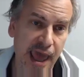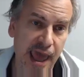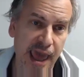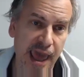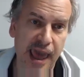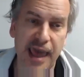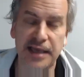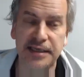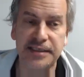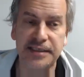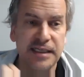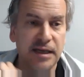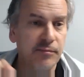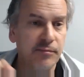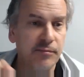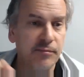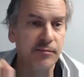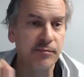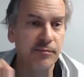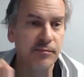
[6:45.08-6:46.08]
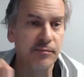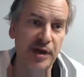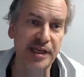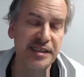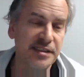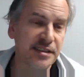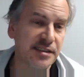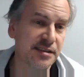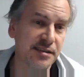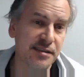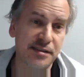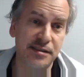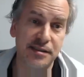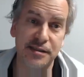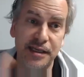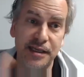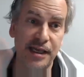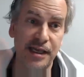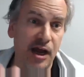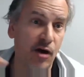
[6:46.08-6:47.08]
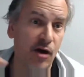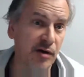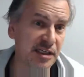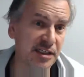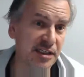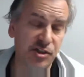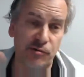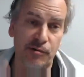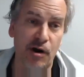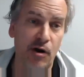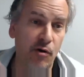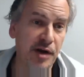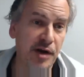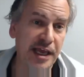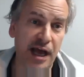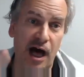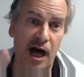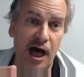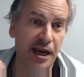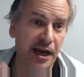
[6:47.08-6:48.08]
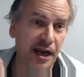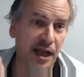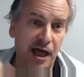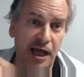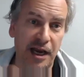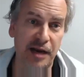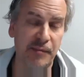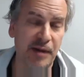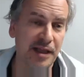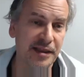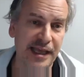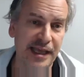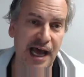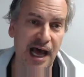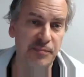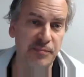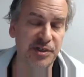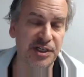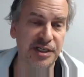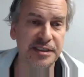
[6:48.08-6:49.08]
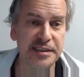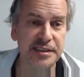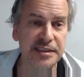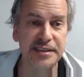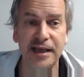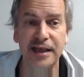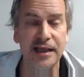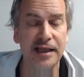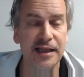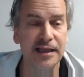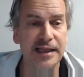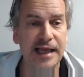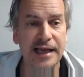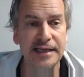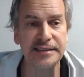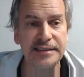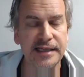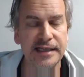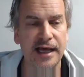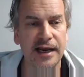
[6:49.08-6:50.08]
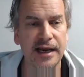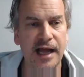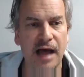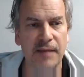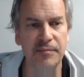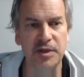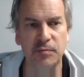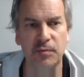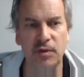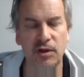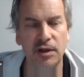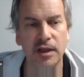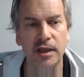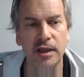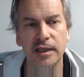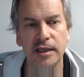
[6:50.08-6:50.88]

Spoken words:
and some voice, is droning on and on about the options, that's not optimal.